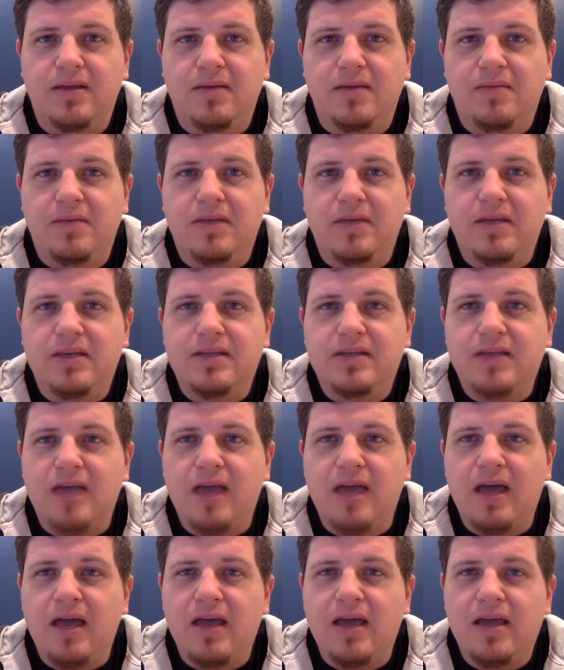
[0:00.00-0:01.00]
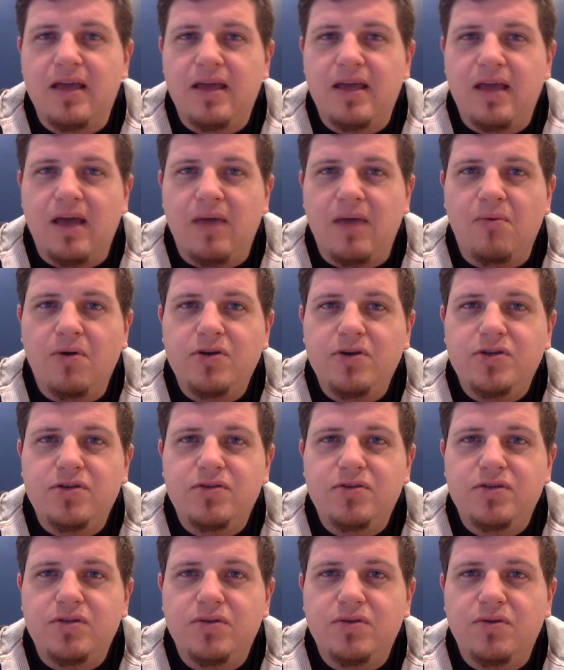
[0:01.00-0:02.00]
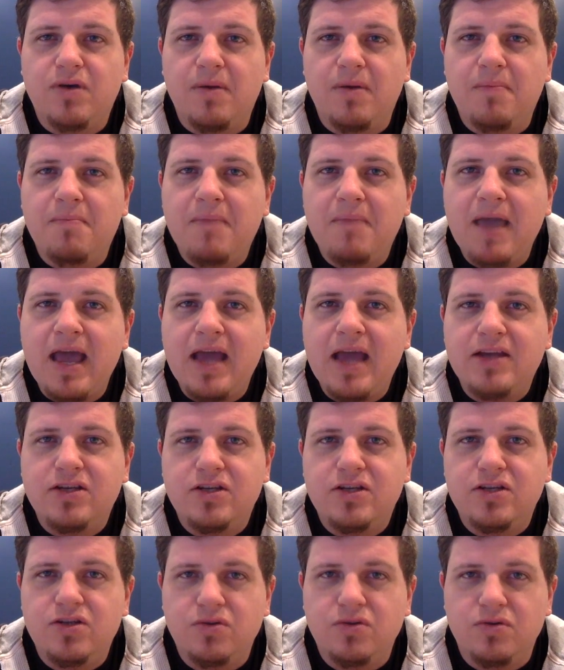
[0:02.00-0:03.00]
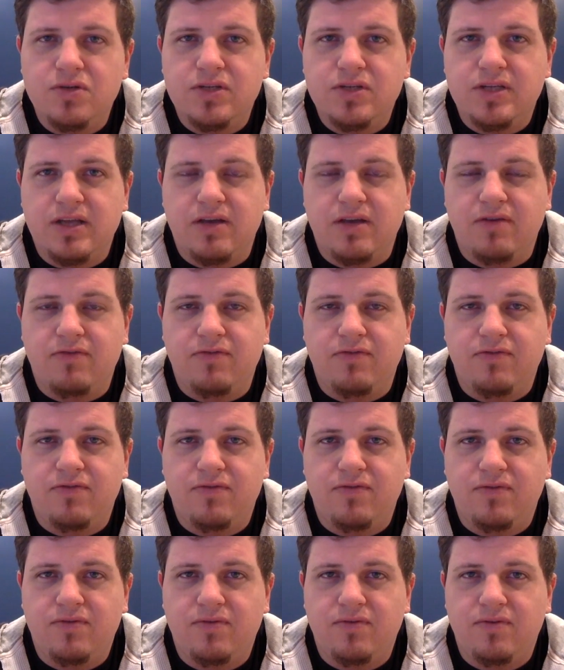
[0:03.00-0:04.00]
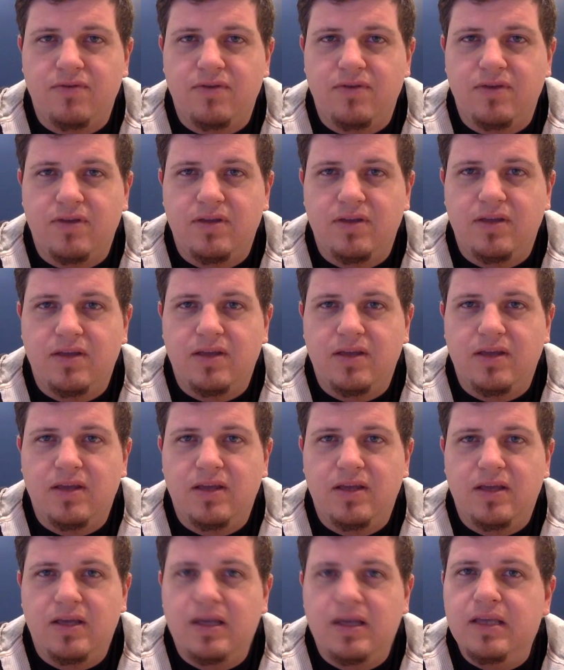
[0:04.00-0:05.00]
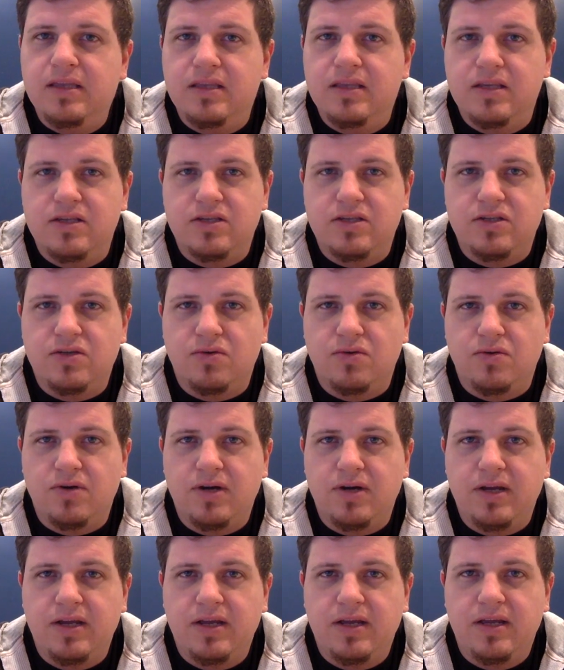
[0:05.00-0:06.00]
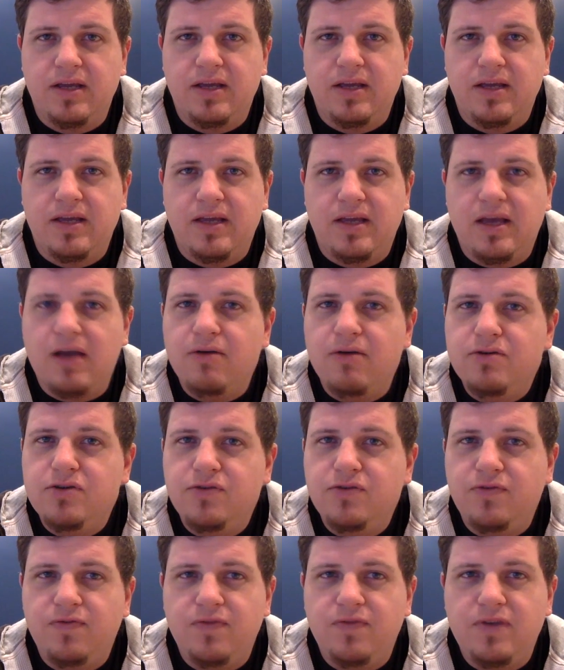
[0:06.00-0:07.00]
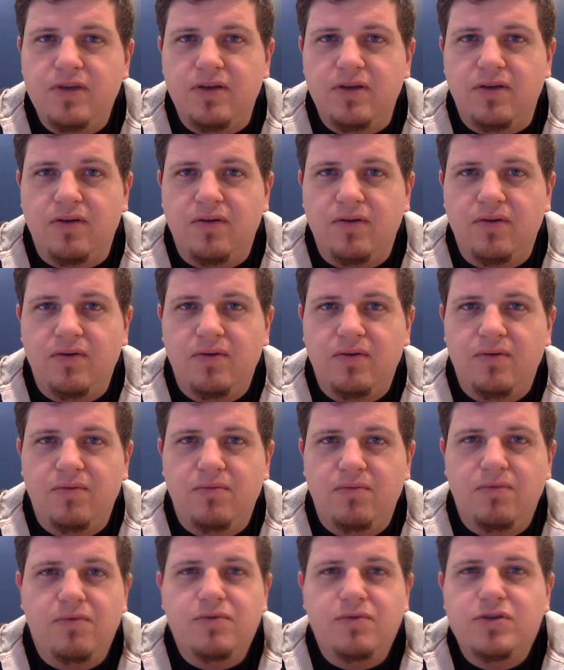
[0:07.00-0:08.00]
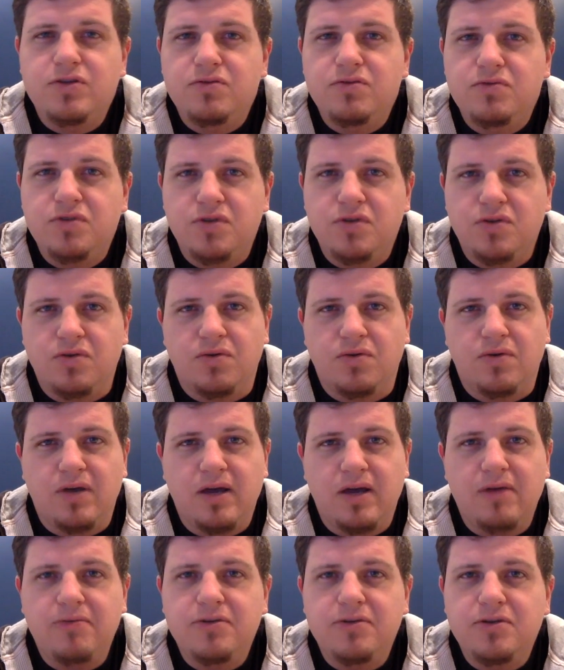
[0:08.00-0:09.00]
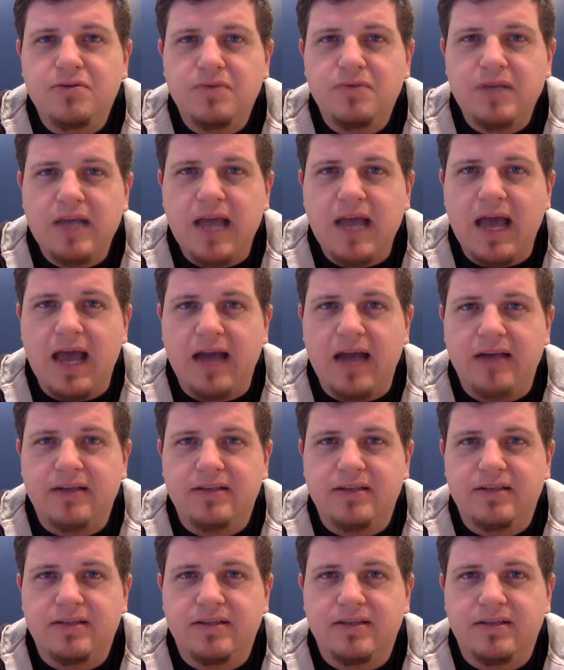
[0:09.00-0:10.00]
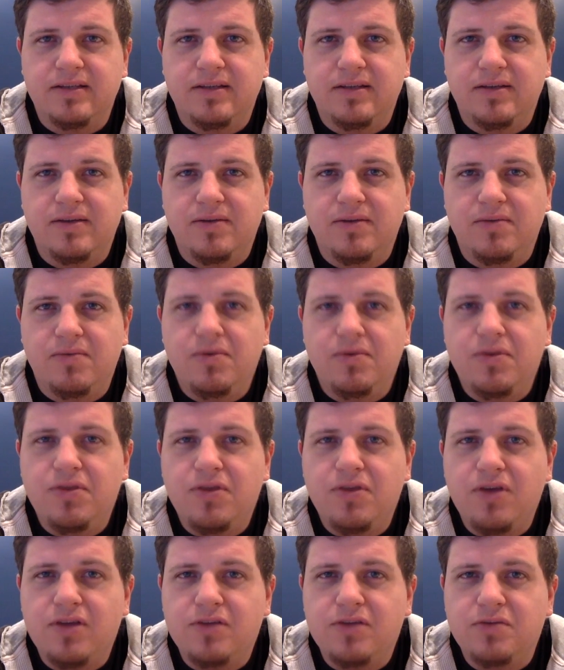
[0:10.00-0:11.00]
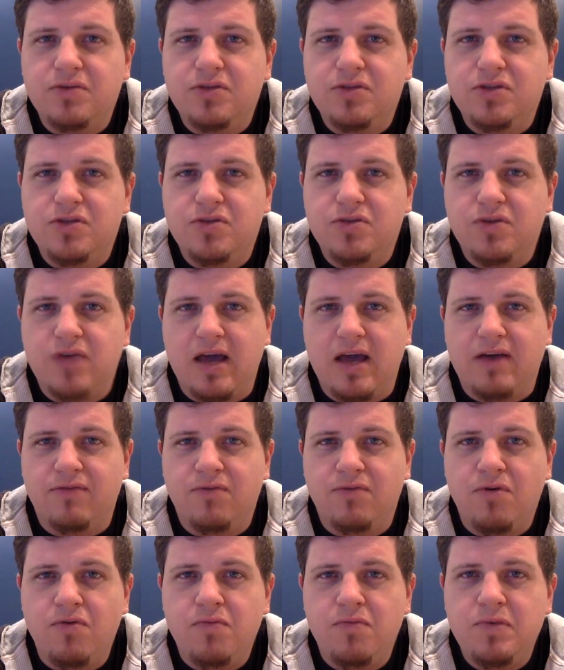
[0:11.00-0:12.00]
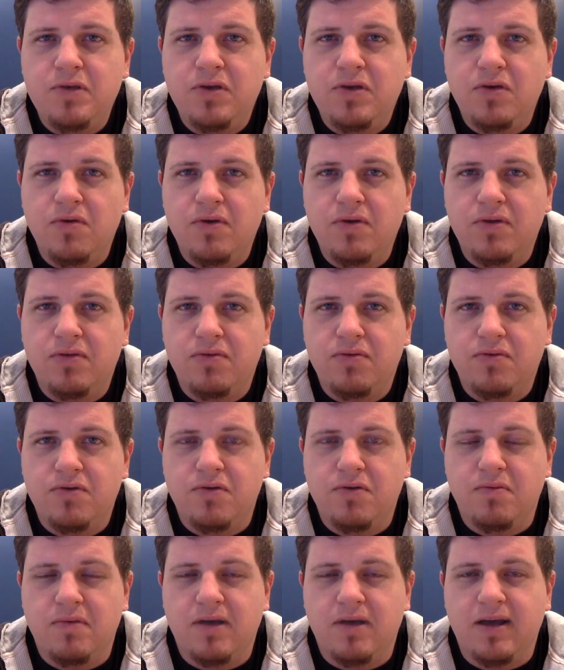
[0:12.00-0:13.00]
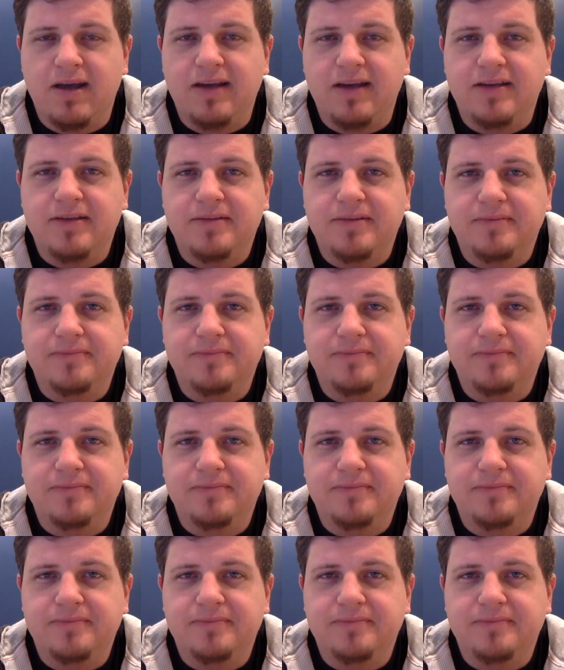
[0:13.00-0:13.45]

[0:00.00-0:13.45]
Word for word: Because I, I want you to imagine yourself in this story. How would you feel? What would you do? How would you react? What thoughts would you have? What would be going through your mind?